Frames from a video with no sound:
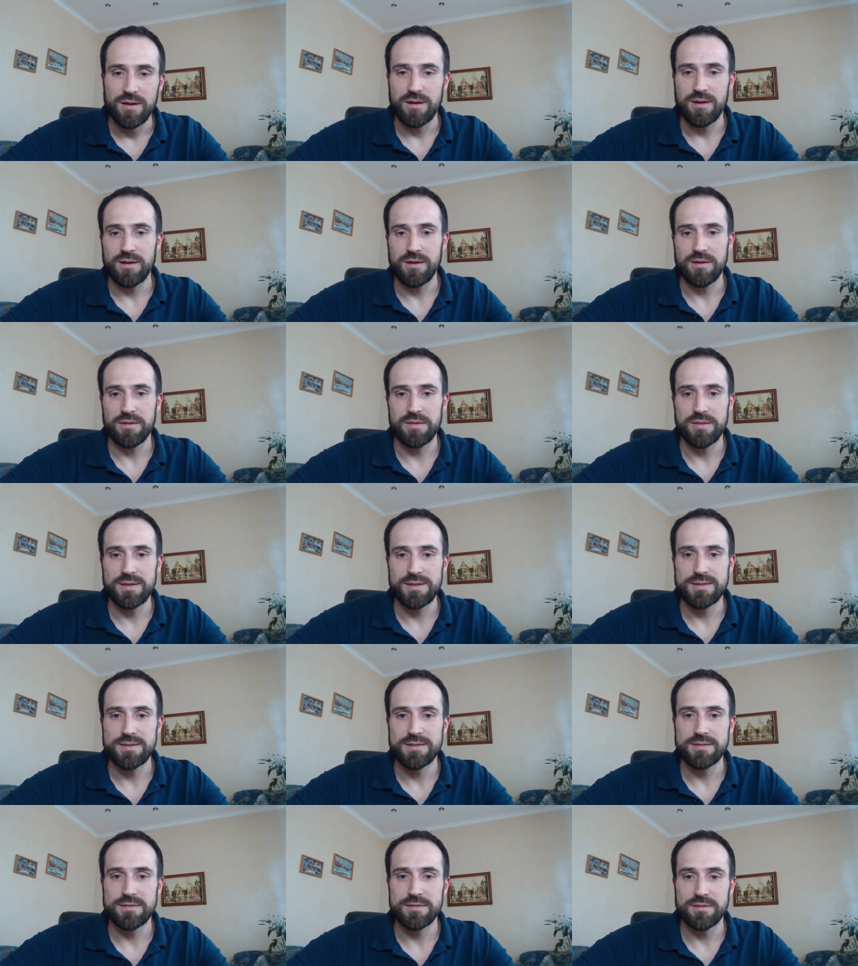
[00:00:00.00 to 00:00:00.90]
uh,
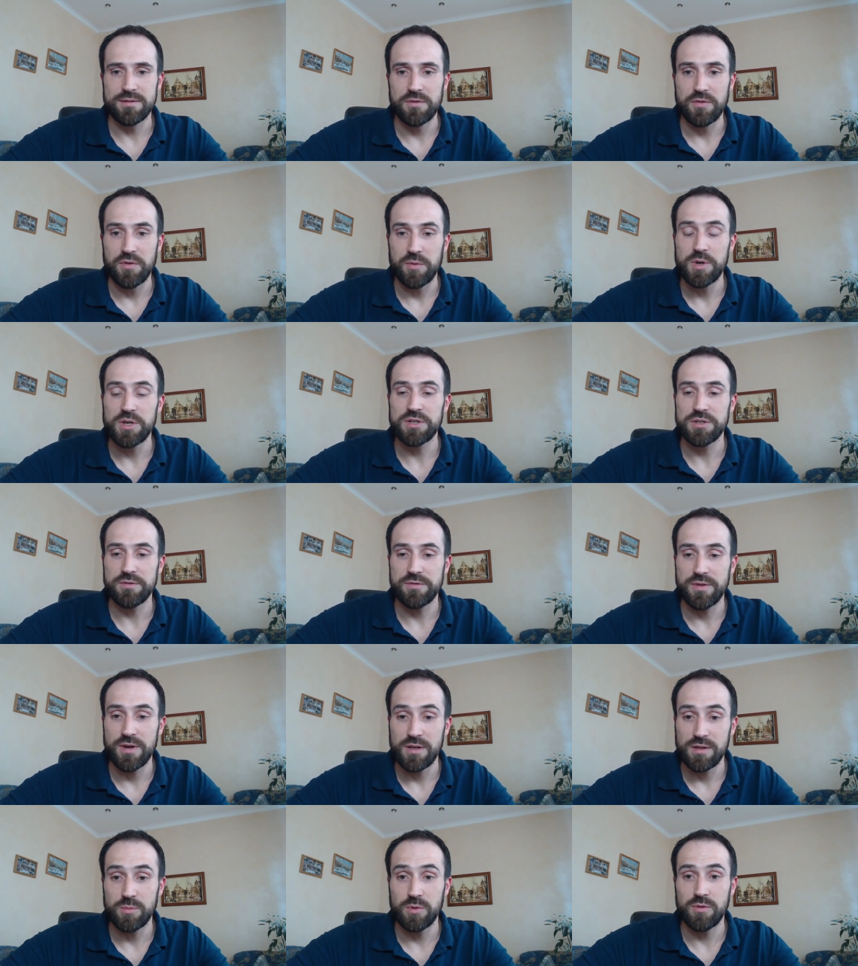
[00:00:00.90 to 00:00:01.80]
this information
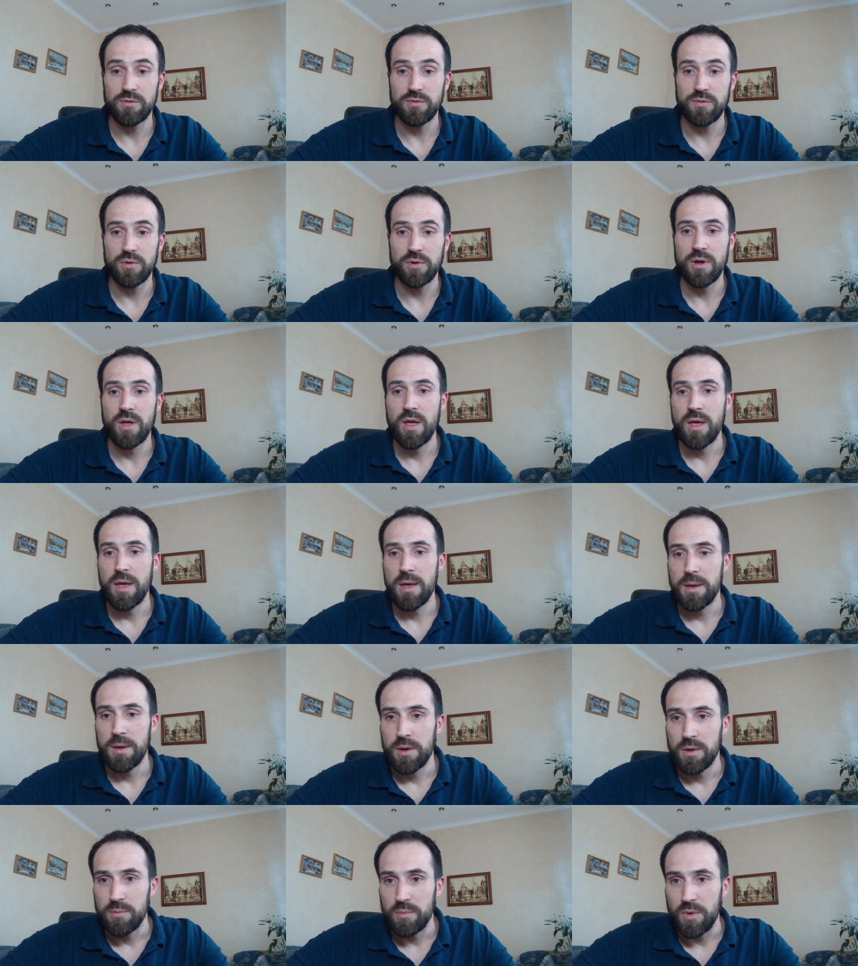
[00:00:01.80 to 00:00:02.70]
available for
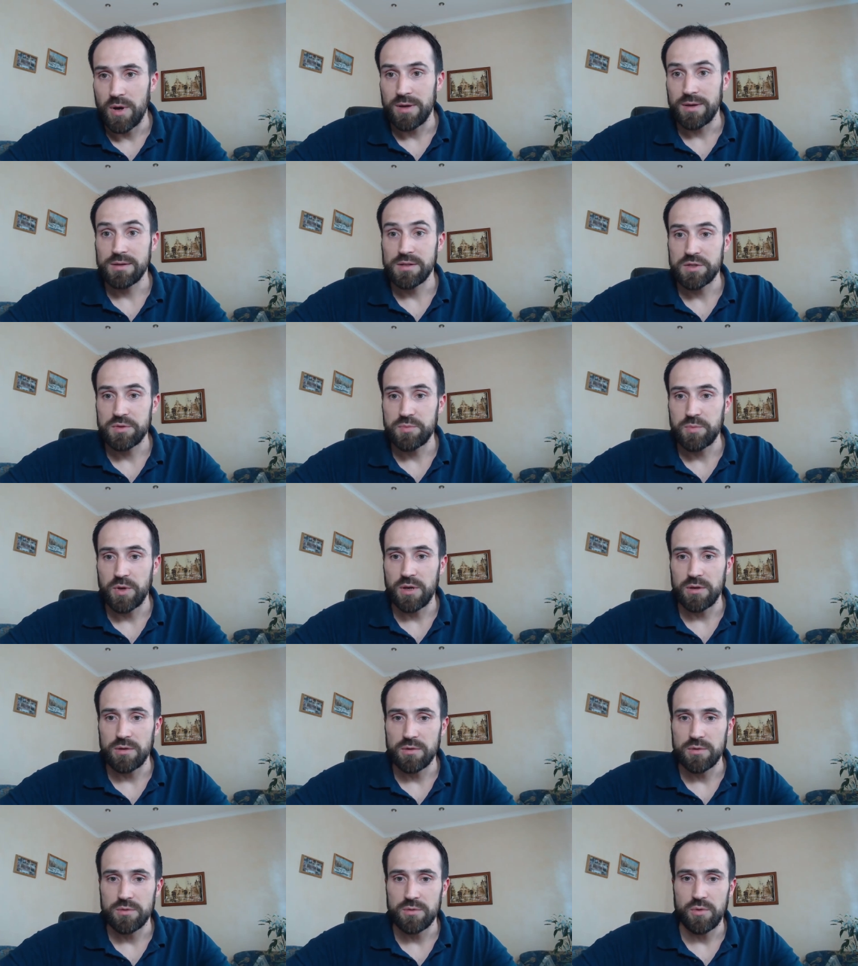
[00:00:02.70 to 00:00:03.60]
my
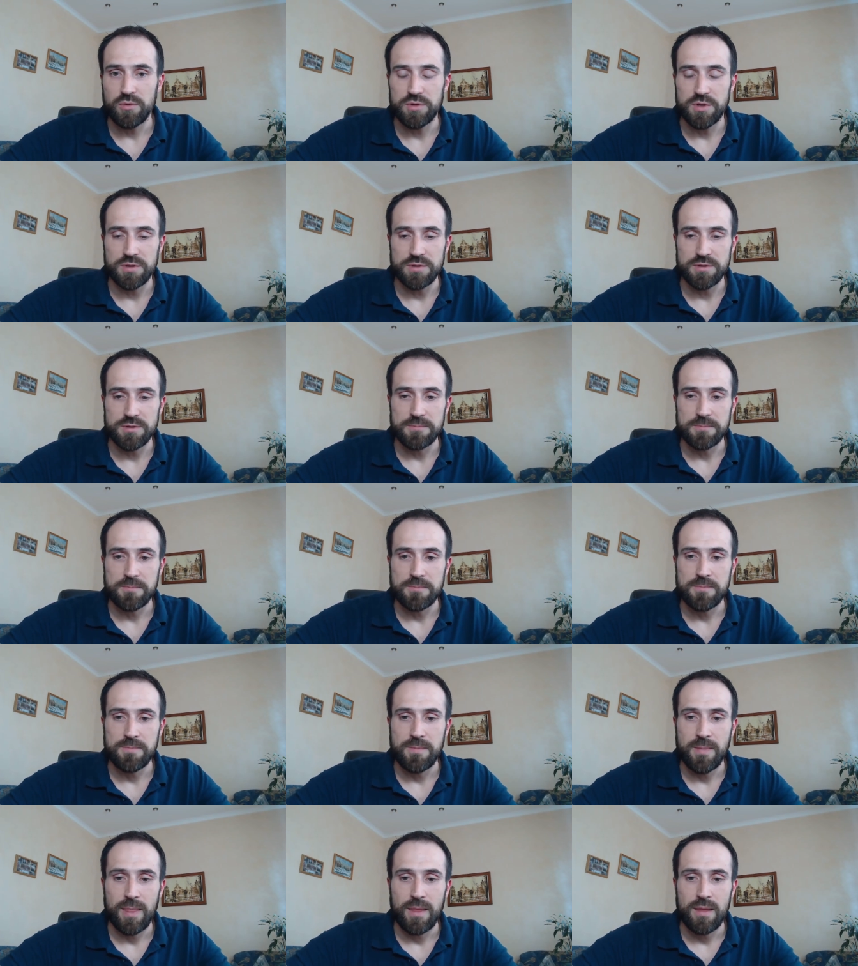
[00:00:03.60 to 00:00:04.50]
English-speaking audience.
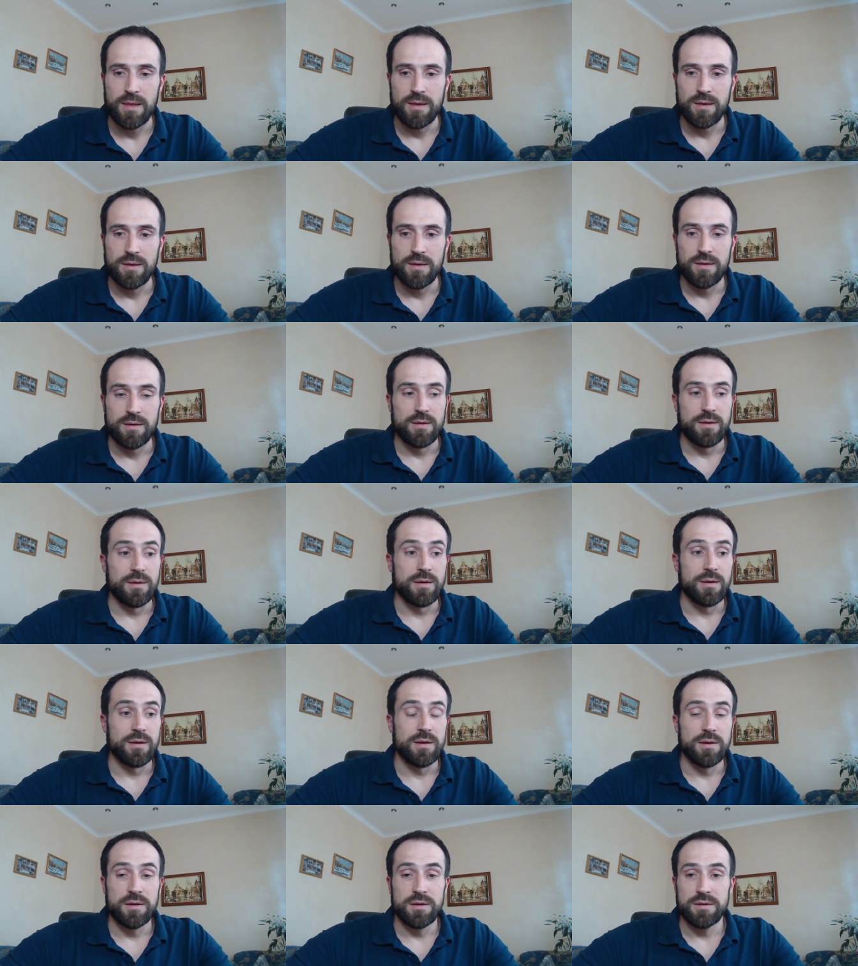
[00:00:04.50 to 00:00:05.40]

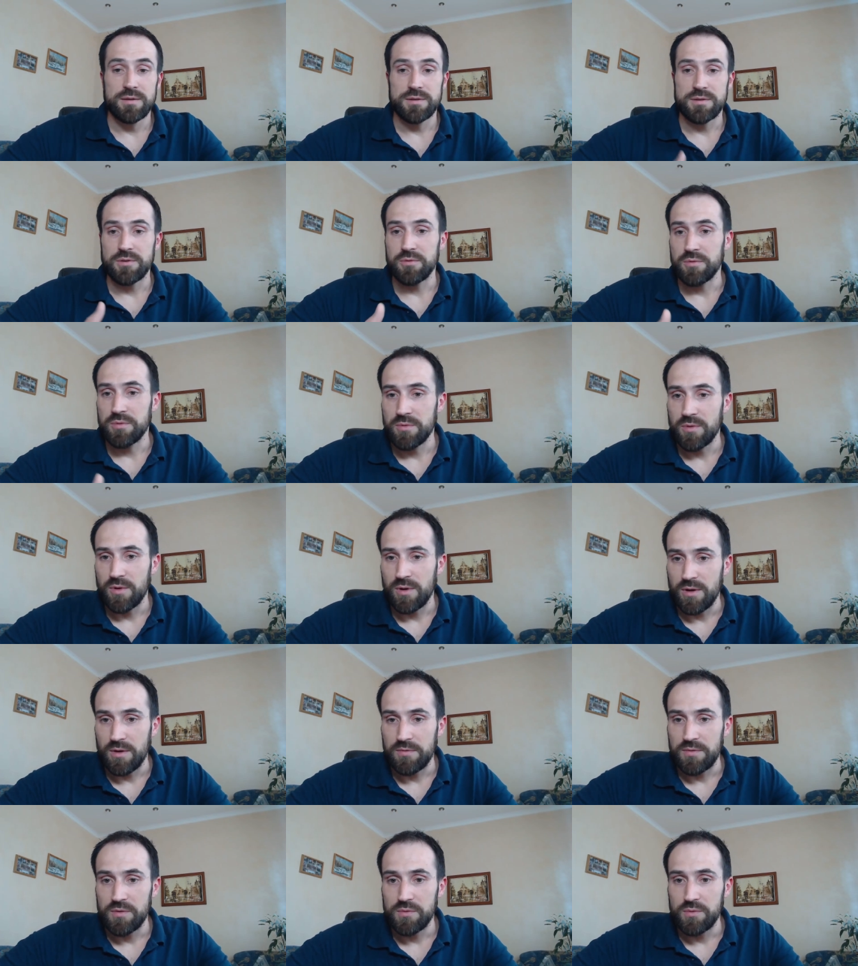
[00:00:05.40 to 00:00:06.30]
So
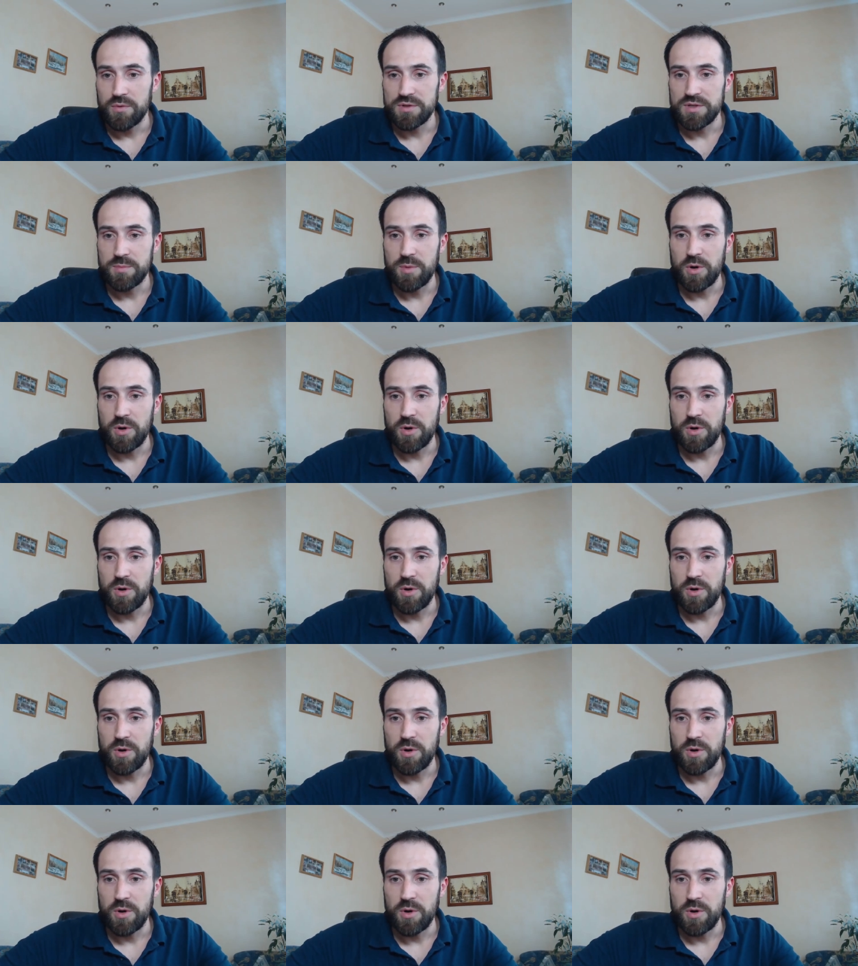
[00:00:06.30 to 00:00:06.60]
a few words